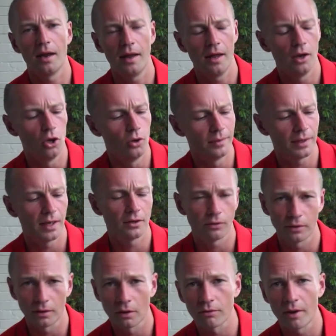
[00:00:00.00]
illuminate
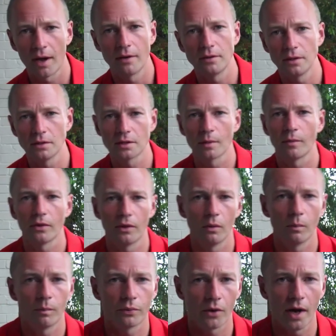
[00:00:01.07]
on the ground in some of the
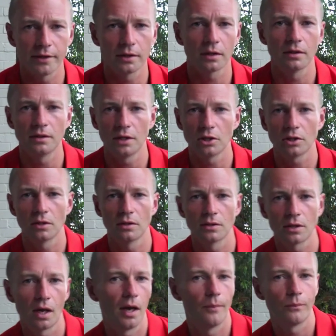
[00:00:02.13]
brighter conditions
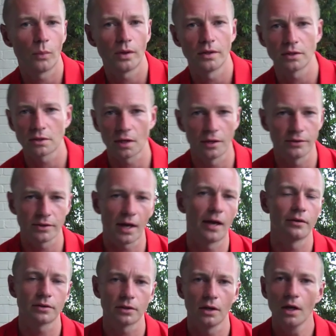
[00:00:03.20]
when the sun's
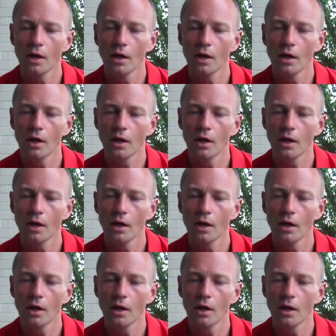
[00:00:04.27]
out